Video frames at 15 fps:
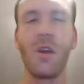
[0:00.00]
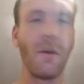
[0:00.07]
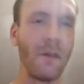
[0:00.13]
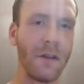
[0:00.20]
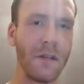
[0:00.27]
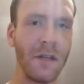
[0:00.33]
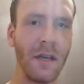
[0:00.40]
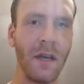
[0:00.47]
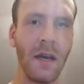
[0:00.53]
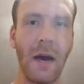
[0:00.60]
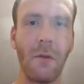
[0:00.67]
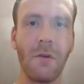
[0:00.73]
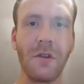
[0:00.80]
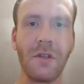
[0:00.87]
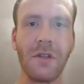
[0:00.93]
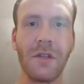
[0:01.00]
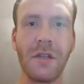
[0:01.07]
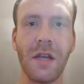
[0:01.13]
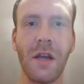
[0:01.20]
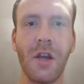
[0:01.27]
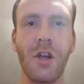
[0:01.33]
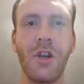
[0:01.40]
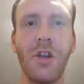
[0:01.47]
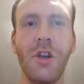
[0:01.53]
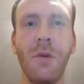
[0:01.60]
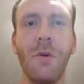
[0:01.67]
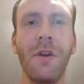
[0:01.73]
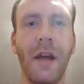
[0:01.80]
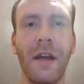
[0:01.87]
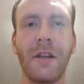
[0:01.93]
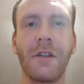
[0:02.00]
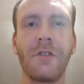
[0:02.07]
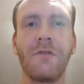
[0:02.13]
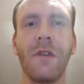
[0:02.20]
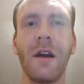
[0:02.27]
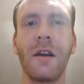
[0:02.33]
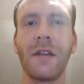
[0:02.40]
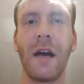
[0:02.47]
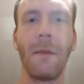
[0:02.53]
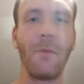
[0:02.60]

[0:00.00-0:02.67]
the other day. I was queuing Extract.